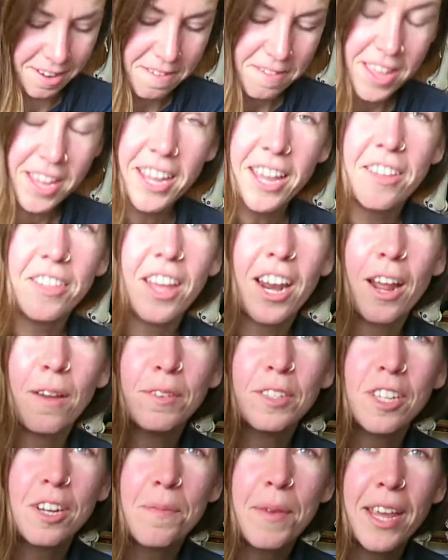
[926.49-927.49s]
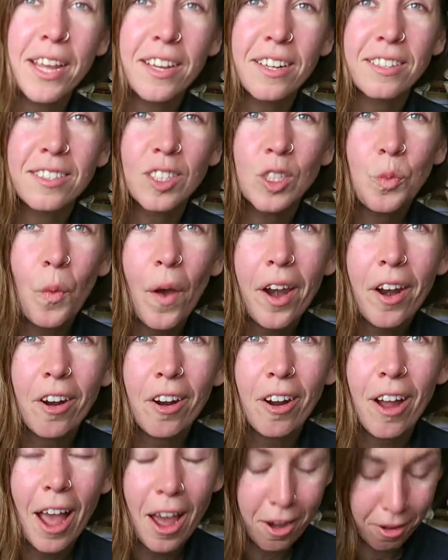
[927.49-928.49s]
thinking that I was gonna make a
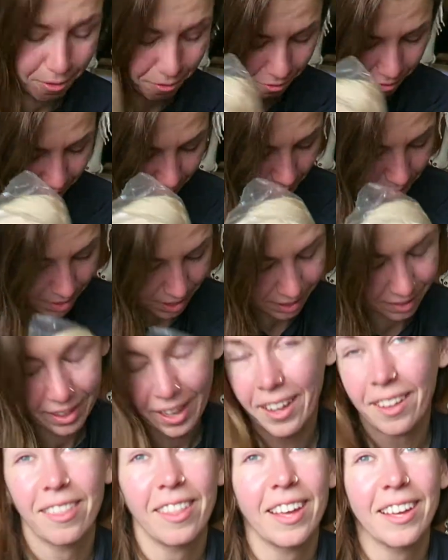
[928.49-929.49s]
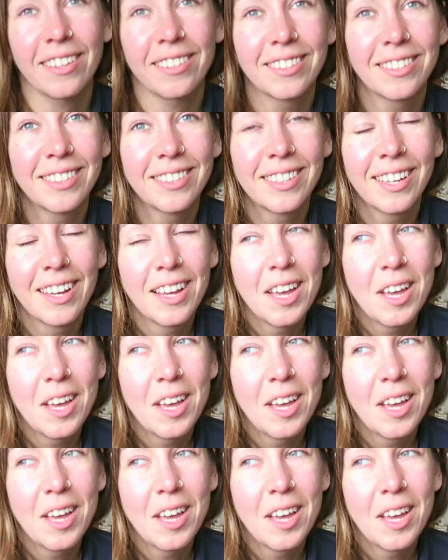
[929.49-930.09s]
sweater out of something like this,